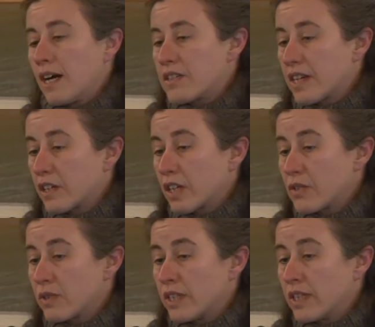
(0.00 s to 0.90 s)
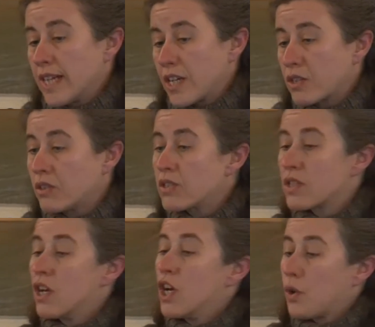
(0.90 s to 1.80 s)
second country nationals,
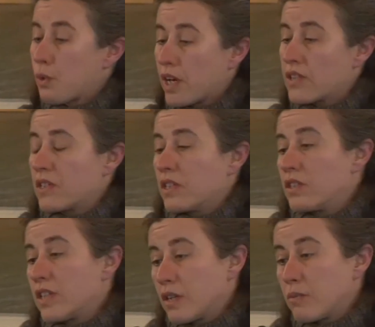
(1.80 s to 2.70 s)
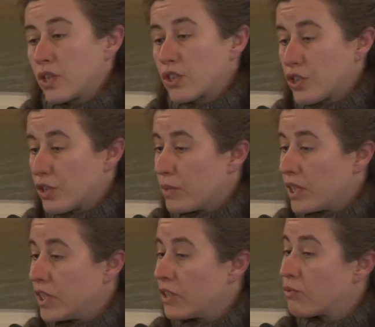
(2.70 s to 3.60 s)
whereas in Denmark,
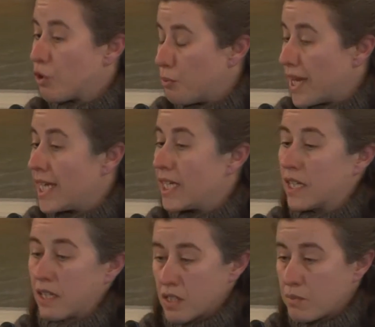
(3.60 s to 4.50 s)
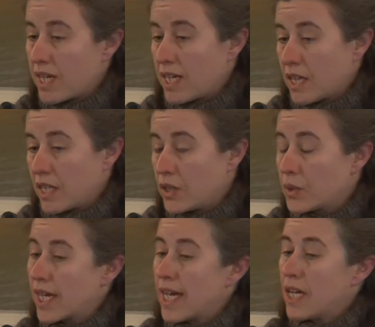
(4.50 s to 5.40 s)
Germany, Romania, Spain, and the
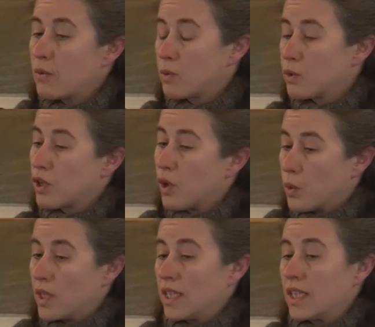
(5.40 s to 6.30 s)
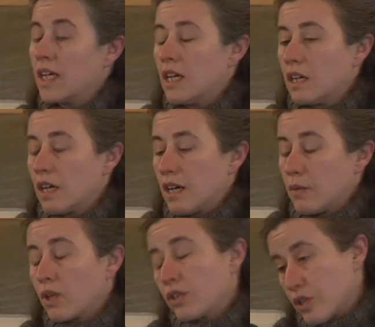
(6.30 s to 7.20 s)
UK, we would only
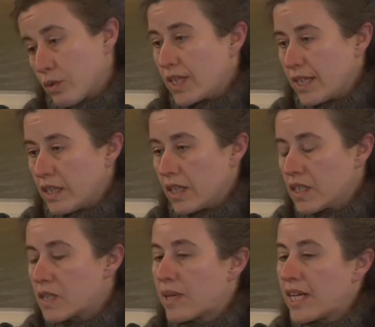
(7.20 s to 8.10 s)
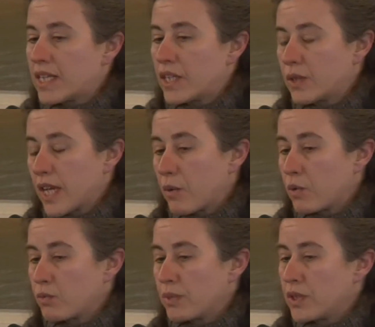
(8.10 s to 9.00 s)
well, not only in Spain and the UK, we
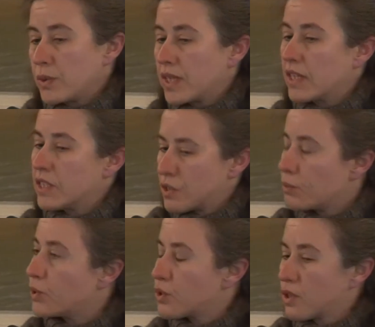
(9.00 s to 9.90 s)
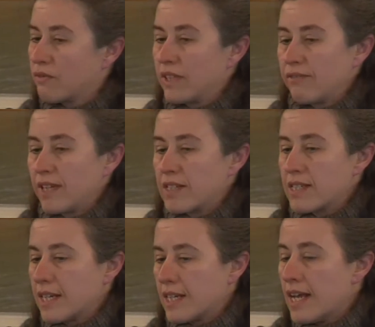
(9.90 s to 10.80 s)
would be doing the distribution of leaflets
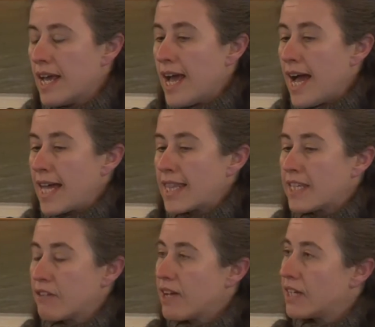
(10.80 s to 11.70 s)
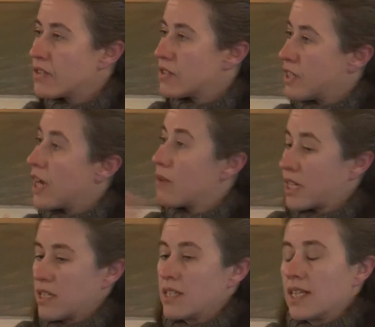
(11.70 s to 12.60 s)
and the events
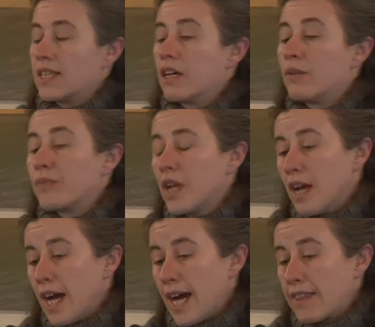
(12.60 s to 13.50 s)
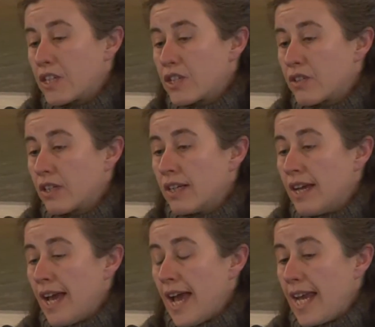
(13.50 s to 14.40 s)
directed at the general
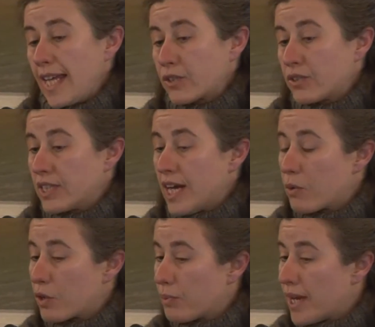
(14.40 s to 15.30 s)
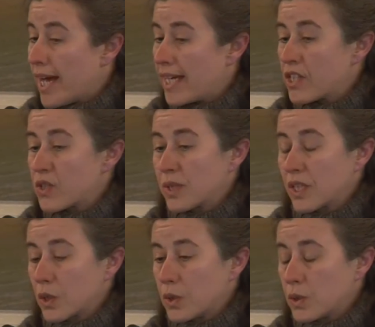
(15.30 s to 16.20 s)
electorate. Our plan is to
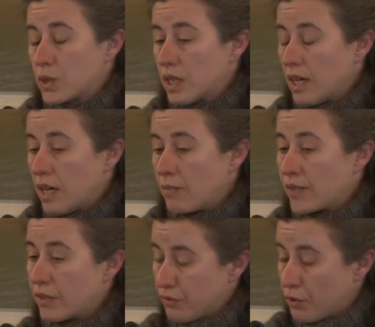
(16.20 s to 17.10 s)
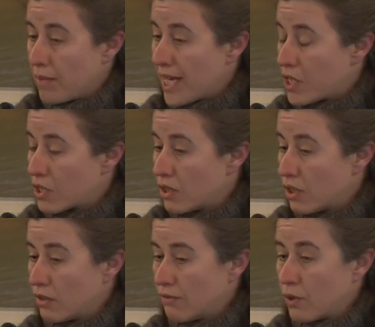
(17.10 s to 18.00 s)
include information
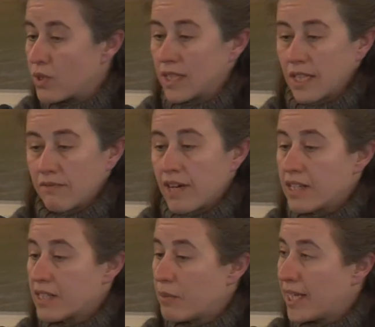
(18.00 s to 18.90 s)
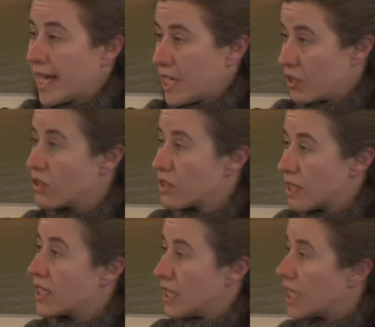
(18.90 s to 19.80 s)
on voting advice applications
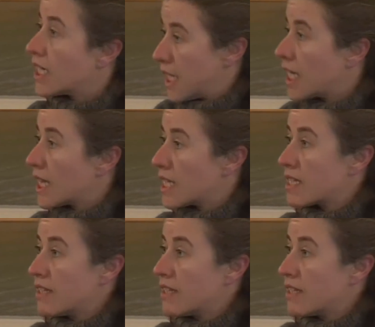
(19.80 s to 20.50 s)
in these